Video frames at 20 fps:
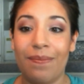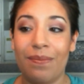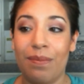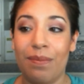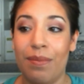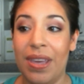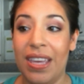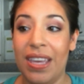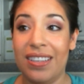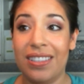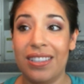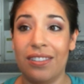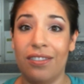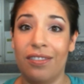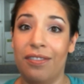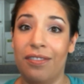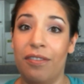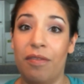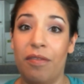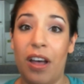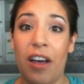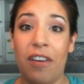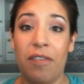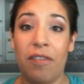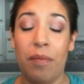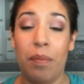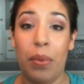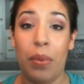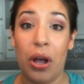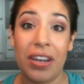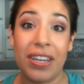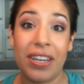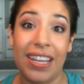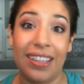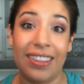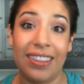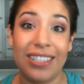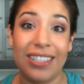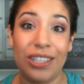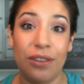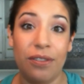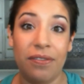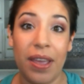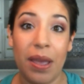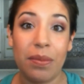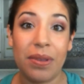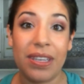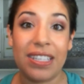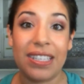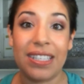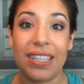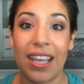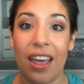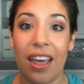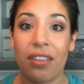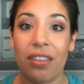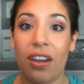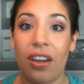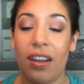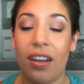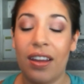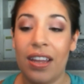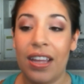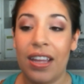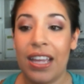means of bonding the two families together.